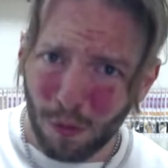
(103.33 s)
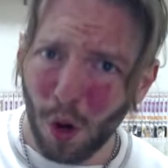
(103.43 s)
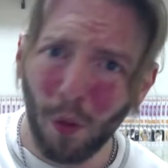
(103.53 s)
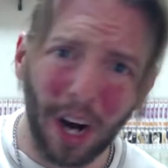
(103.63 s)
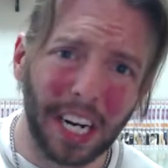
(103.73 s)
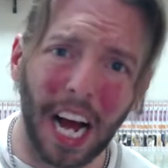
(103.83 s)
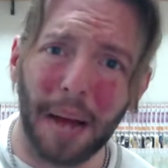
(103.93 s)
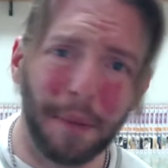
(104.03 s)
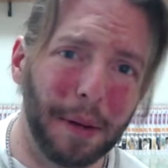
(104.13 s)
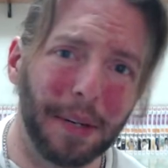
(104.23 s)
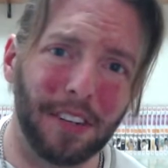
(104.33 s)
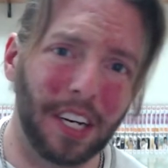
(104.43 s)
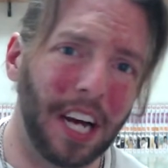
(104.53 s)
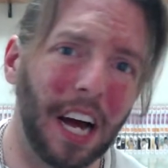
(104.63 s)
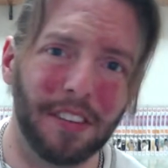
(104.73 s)
One guy, maybe it's a
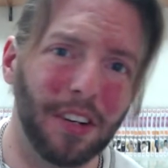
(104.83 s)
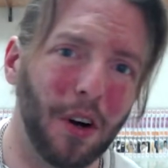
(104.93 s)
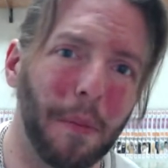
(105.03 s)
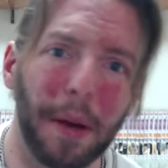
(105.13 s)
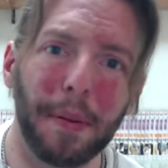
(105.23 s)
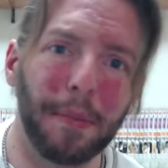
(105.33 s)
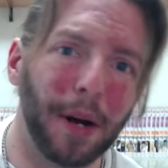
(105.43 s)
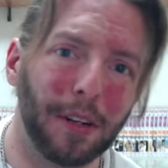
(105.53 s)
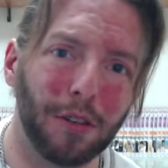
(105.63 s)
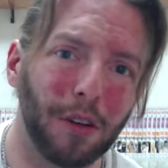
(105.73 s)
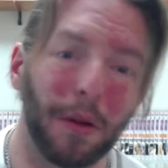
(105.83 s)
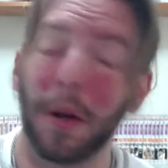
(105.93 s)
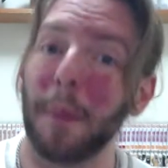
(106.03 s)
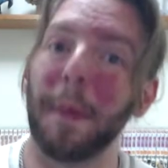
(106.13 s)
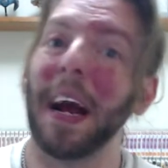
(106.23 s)
cousin or a baby brother or
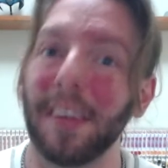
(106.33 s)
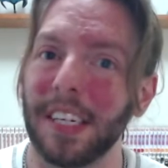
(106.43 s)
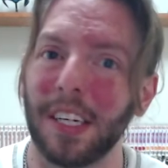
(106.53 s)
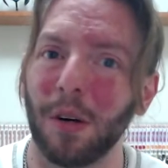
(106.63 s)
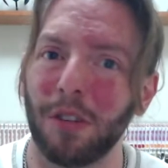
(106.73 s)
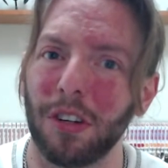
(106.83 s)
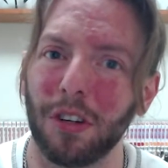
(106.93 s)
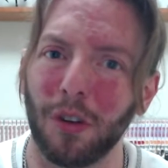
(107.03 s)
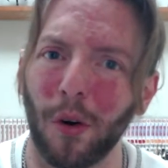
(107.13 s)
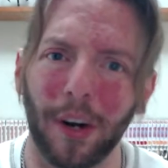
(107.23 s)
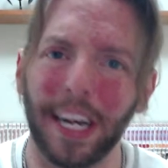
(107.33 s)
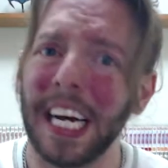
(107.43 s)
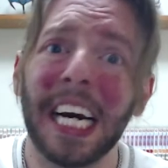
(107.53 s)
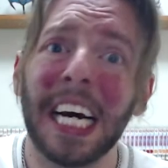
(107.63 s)
something, apparently knows Itadori.